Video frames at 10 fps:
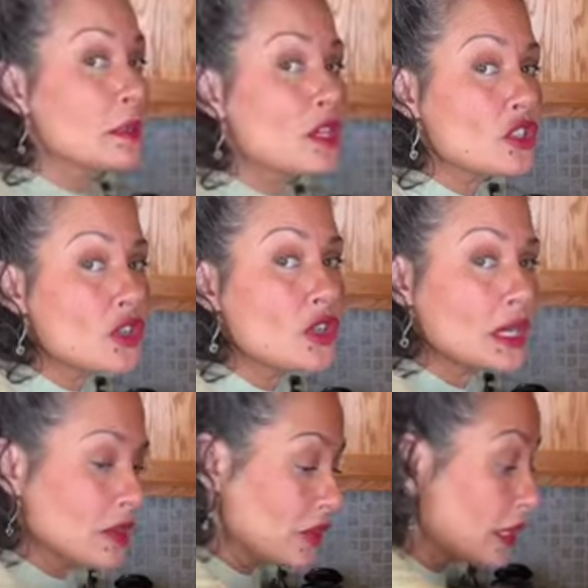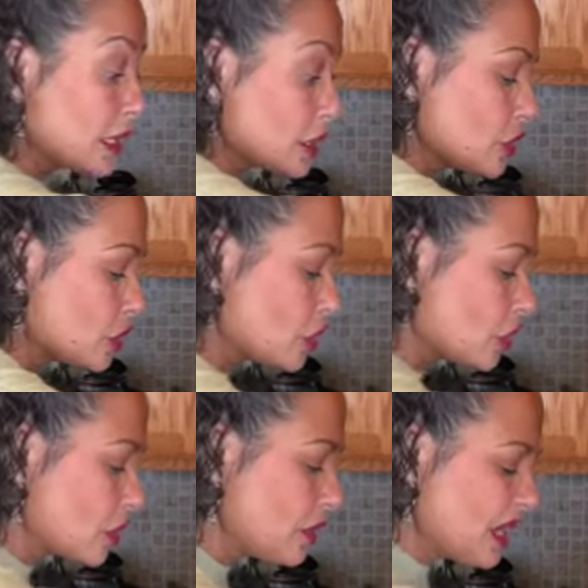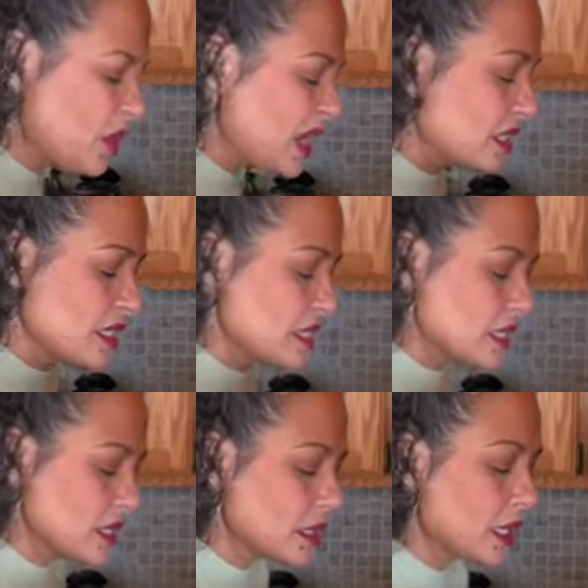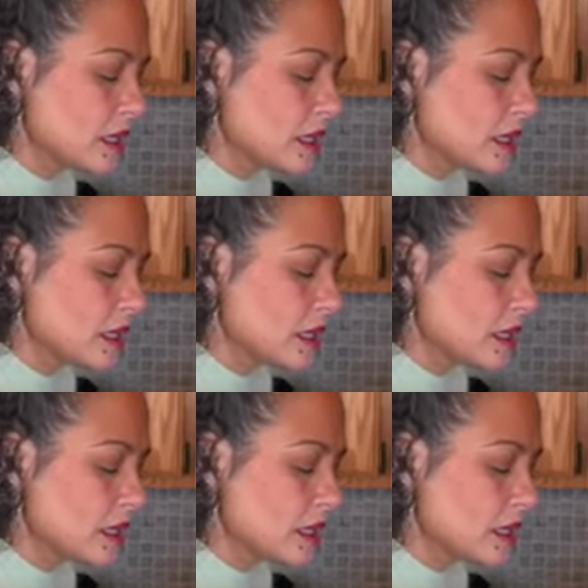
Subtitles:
Make sure you're giving it a stir, that way it doesn't stick.